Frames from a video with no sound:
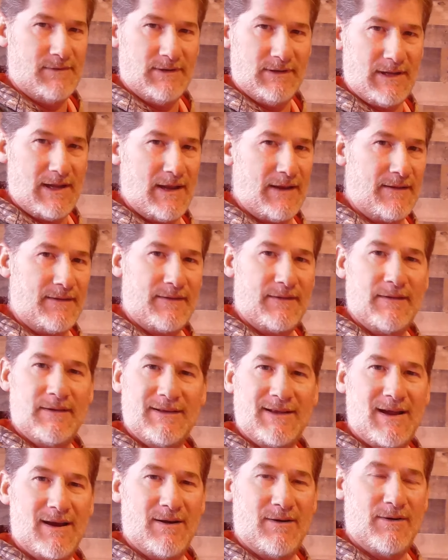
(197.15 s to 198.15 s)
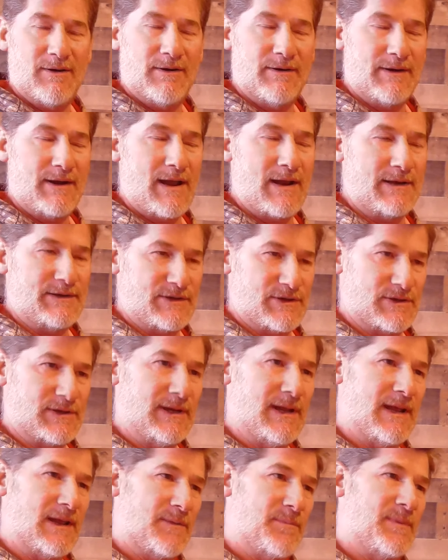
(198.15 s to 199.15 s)
length, or not just
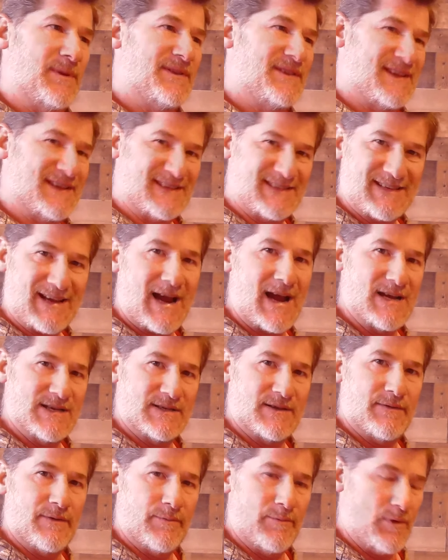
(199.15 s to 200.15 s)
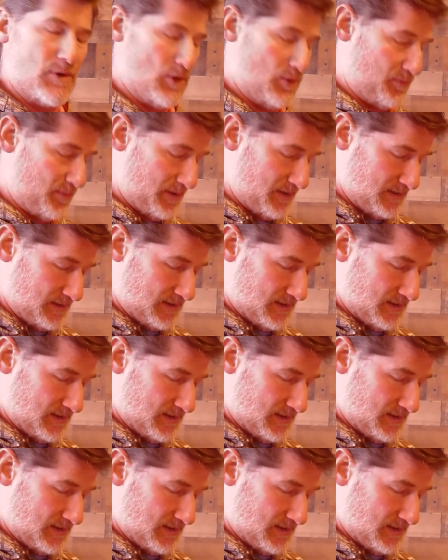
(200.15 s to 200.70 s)
length, but the size of the rope.